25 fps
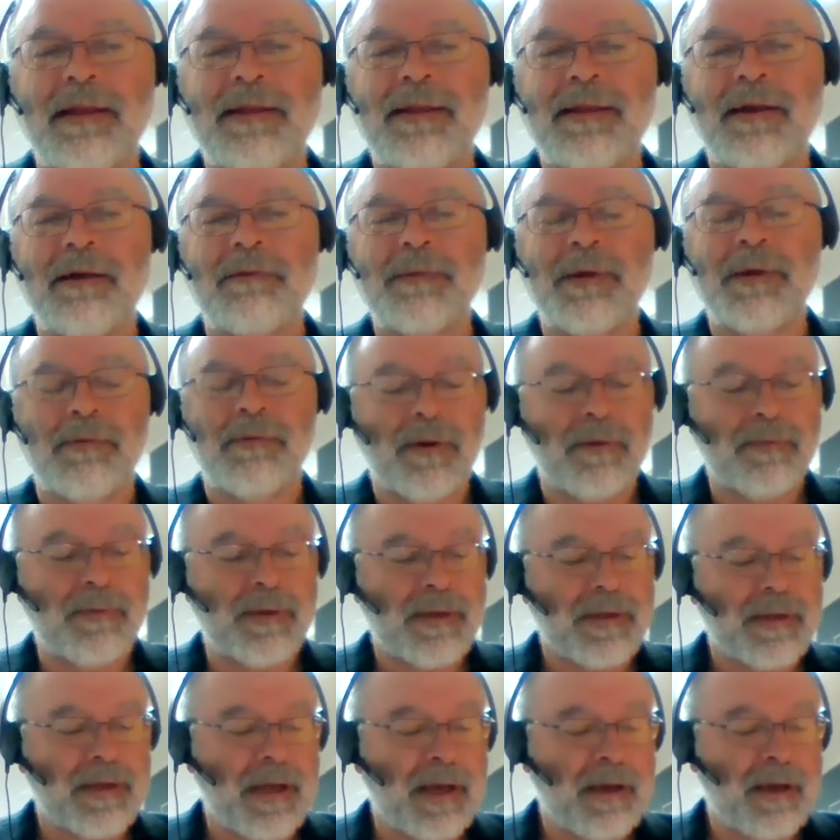Tell me,
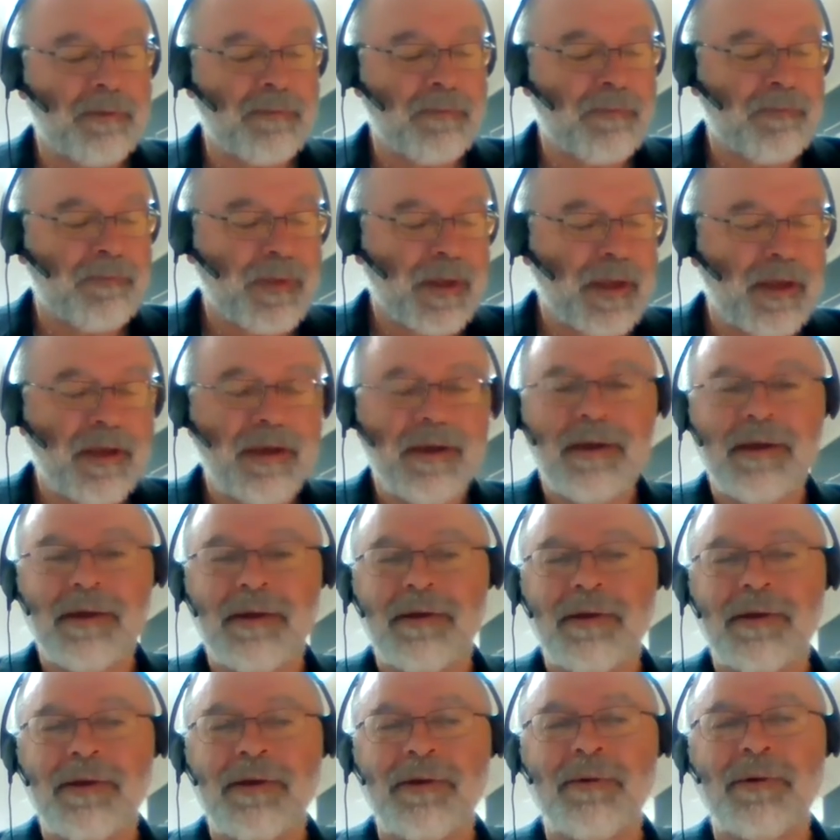Robert,
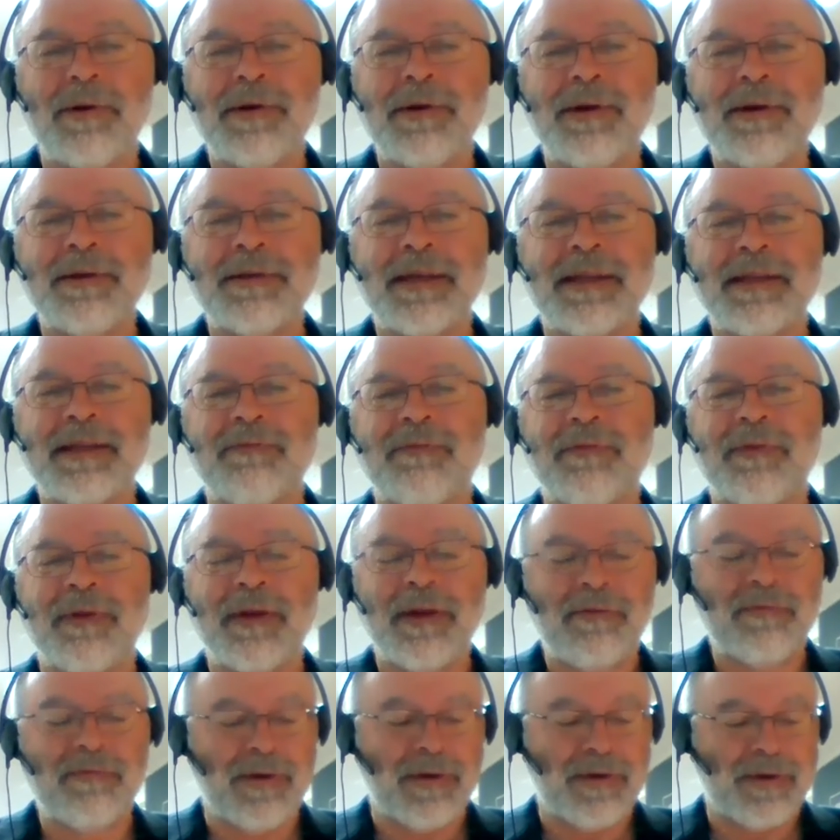you're using the
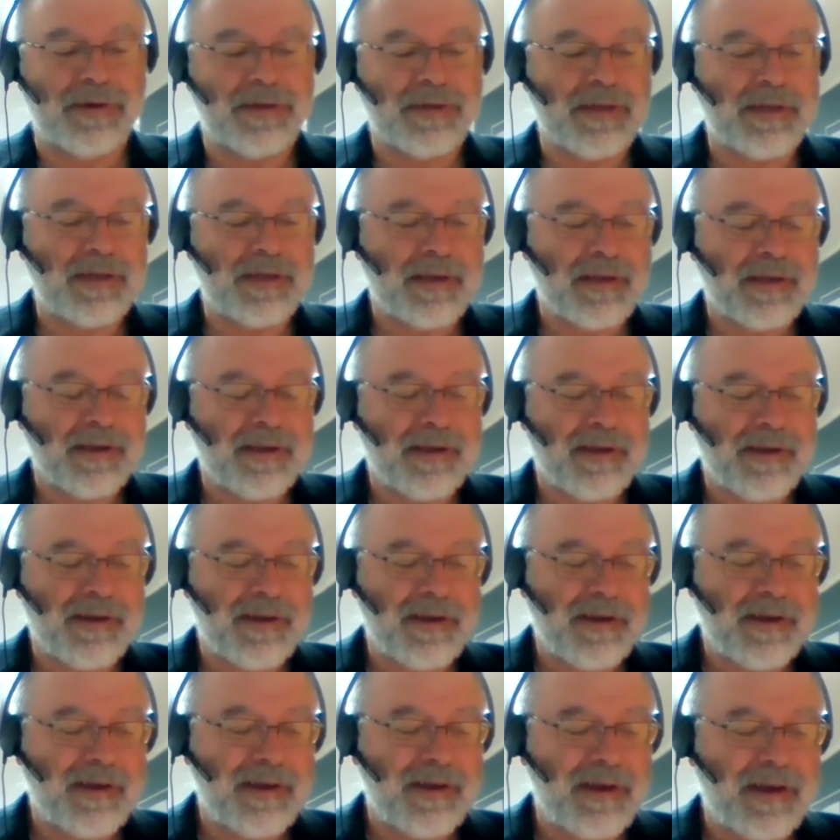free version,
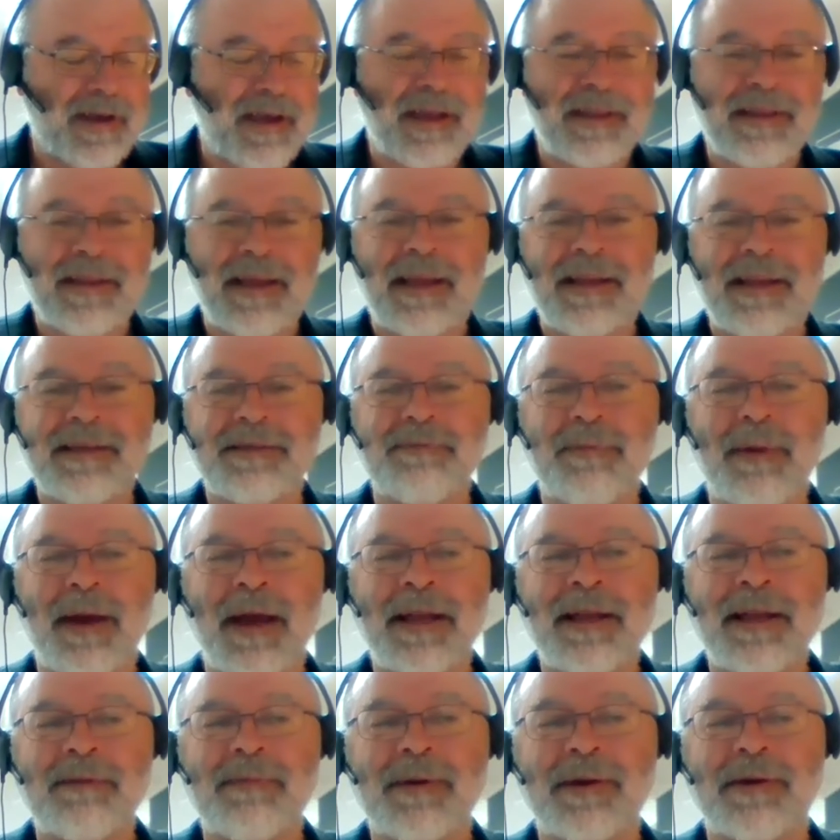and that is
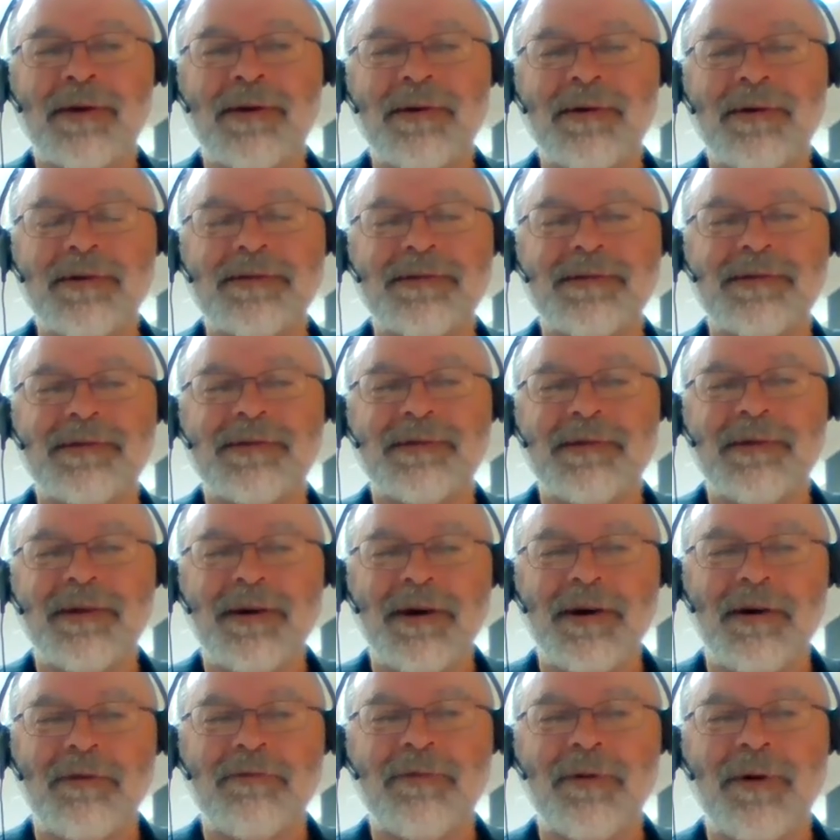mainly because
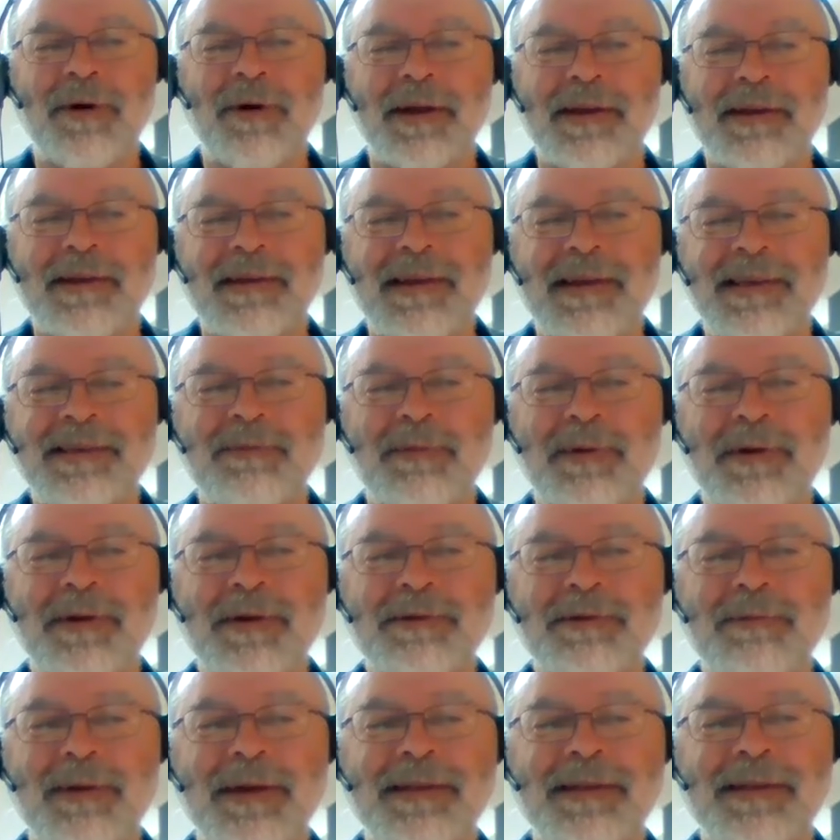of what? Is it
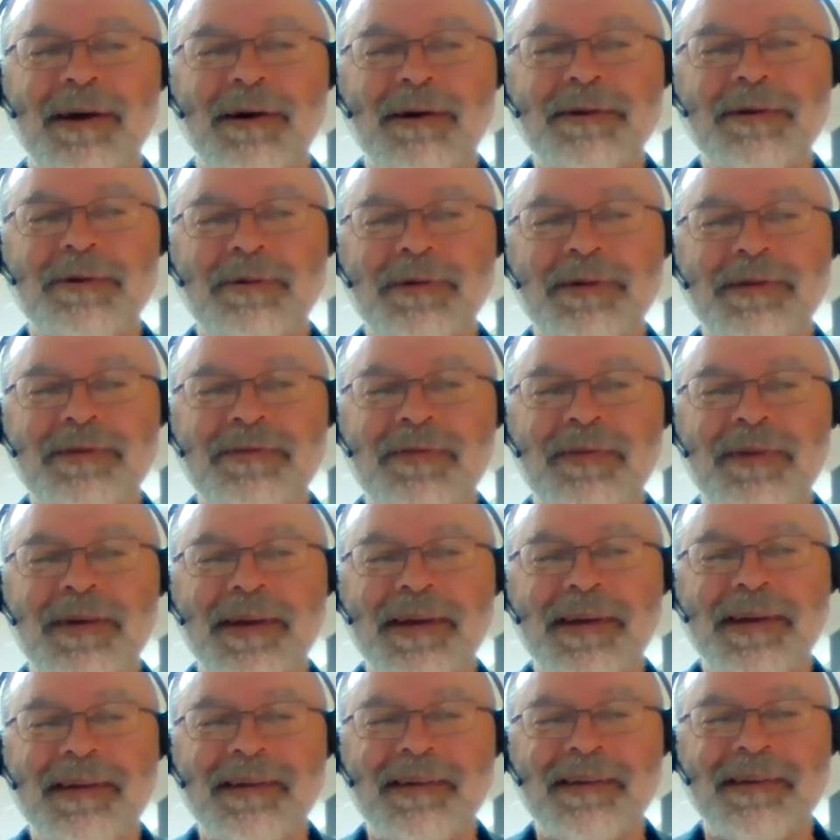because we told you it was free?